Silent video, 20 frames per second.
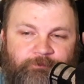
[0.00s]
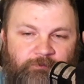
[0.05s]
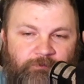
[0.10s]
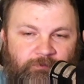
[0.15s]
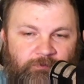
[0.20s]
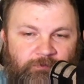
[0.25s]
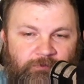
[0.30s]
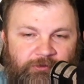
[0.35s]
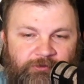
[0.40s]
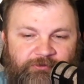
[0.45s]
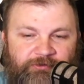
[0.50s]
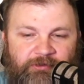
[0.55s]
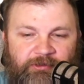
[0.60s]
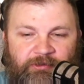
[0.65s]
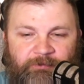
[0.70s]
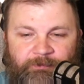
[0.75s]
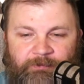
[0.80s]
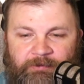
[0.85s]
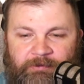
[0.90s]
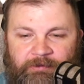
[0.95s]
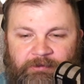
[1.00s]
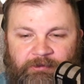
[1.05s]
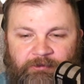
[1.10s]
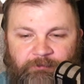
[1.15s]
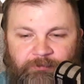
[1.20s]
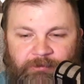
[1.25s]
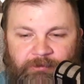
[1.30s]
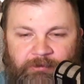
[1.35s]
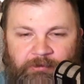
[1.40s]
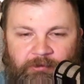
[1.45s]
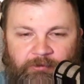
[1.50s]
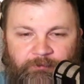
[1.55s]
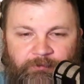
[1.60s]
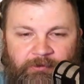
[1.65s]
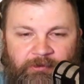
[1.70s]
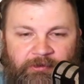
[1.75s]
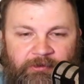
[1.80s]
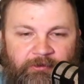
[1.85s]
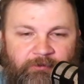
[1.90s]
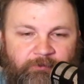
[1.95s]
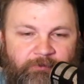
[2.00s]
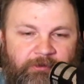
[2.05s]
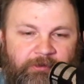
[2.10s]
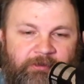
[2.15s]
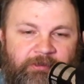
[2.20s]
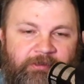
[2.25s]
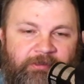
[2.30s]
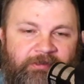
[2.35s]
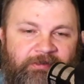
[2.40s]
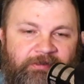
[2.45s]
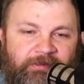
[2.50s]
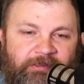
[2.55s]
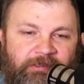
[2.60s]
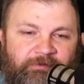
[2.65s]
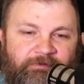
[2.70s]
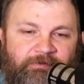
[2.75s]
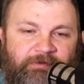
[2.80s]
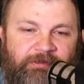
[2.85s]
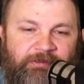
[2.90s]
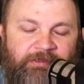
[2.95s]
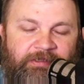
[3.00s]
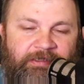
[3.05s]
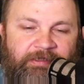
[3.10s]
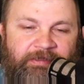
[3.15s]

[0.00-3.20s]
Like, say you're playing and everything like that.